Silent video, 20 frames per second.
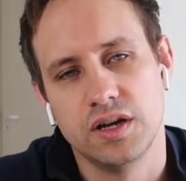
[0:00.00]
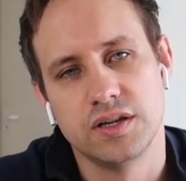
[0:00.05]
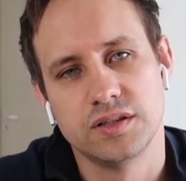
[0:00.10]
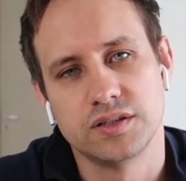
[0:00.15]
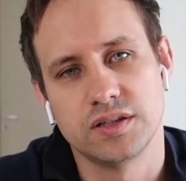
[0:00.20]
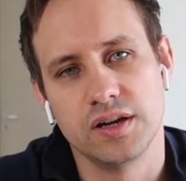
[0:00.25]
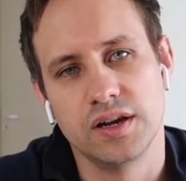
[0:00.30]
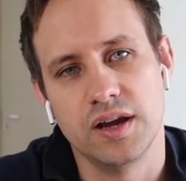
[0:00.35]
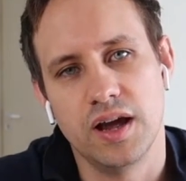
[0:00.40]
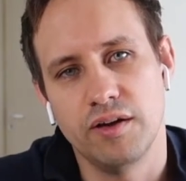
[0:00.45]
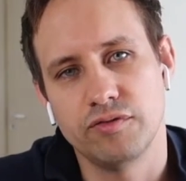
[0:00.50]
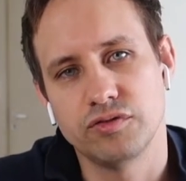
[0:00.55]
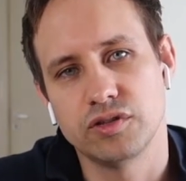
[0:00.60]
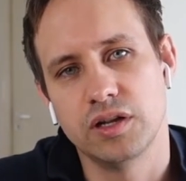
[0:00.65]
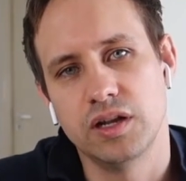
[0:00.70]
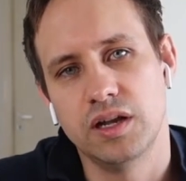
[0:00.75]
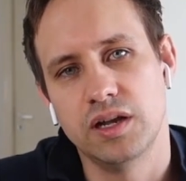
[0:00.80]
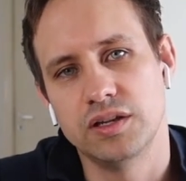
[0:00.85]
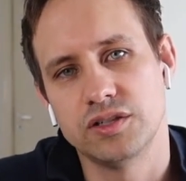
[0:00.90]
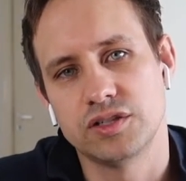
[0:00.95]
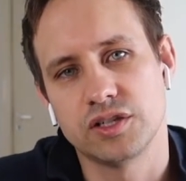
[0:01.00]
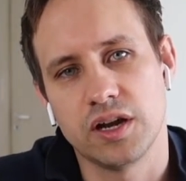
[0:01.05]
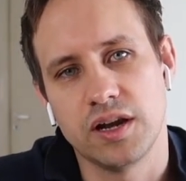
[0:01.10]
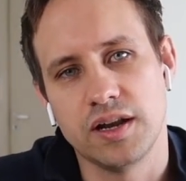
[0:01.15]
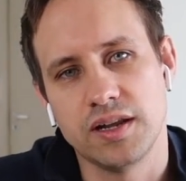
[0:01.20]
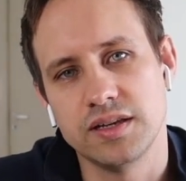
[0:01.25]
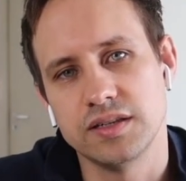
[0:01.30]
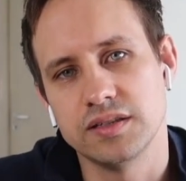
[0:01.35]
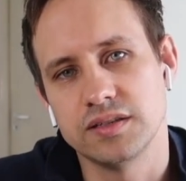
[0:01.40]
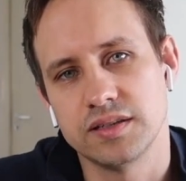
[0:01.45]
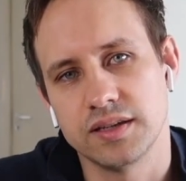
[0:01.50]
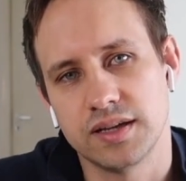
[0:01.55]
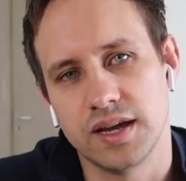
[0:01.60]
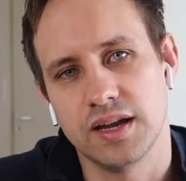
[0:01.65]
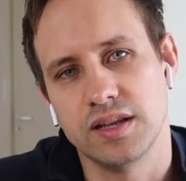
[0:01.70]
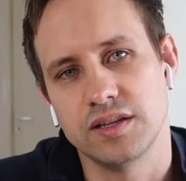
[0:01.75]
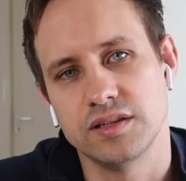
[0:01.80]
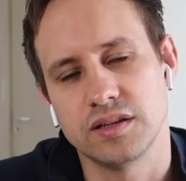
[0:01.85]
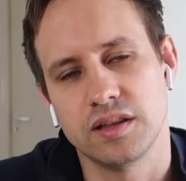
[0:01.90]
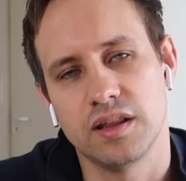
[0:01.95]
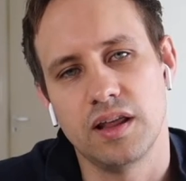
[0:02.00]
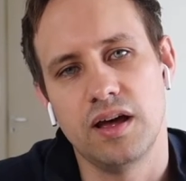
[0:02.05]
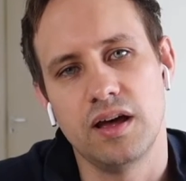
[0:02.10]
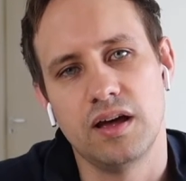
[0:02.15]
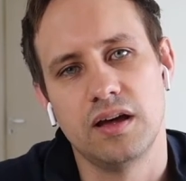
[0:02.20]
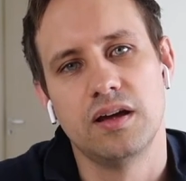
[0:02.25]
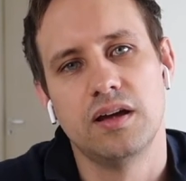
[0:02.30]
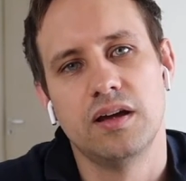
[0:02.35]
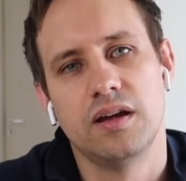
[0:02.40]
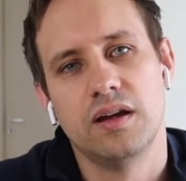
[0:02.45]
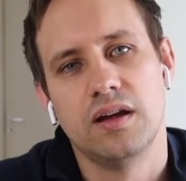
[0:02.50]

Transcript: so you have to learn Chinese to get into that.